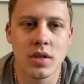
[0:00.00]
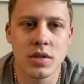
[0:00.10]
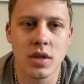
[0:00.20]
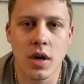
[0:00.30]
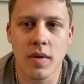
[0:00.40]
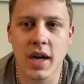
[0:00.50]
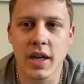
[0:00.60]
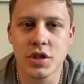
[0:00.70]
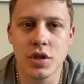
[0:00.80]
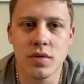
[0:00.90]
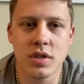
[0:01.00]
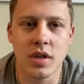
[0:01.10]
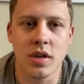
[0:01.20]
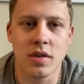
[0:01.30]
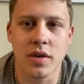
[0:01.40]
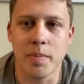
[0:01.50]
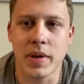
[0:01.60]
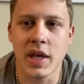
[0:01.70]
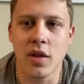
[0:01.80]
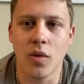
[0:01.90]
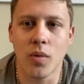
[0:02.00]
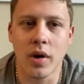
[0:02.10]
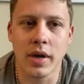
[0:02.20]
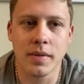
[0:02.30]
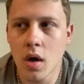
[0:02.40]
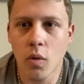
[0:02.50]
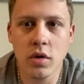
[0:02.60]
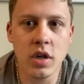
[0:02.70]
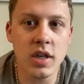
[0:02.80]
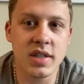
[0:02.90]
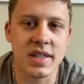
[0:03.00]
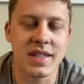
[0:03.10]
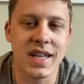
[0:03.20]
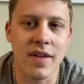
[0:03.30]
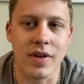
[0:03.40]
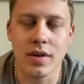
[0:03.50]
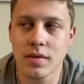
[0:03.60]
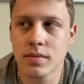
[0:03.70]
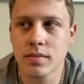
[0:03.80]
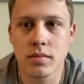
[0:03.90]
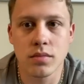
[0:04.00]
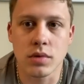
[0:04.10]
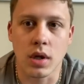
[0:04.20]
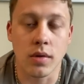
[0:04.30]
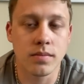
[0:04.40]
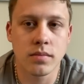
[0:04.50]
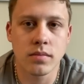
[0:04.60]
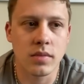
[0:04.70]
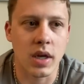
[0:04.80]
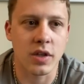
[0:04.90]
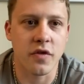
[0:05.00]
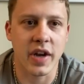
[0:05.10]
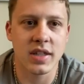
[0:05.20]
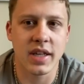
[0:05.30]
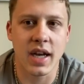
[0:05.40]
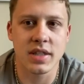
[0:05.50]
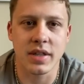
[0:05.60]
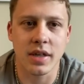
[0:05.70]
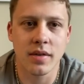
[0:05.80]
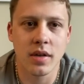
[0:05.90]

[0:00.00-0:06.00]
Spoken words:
So I choose to peel one. Well, turn is a 7, so that's fantastic.